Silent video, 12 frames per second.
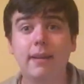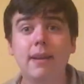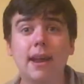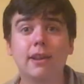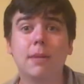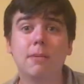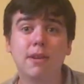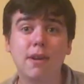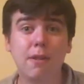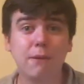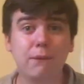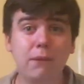Next up is
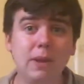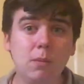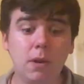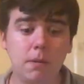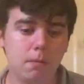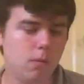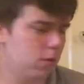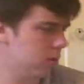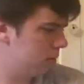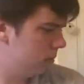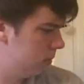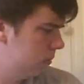another Fleetwood,
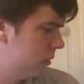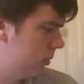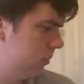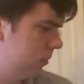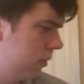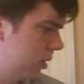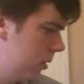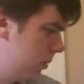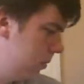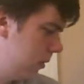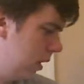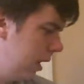or
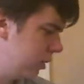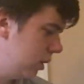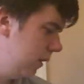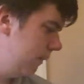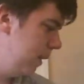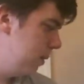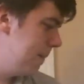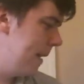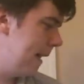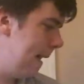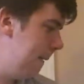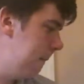did I show you Fleetwood
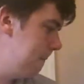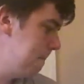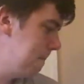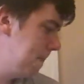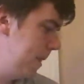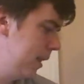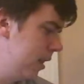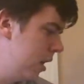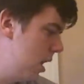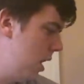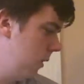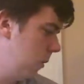Mac out? Is
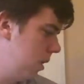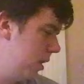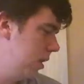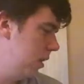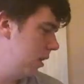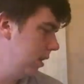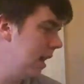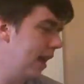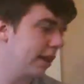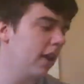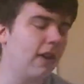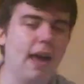it another one?
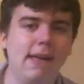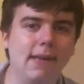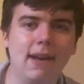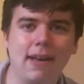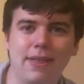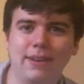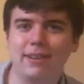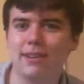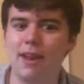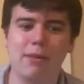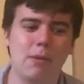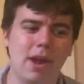Yes, okay, this is
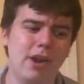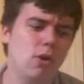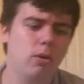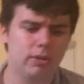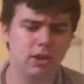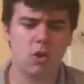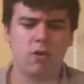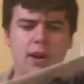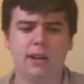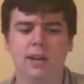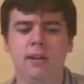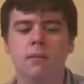another one. I knew I wasn't going
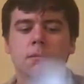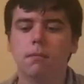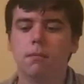crazy.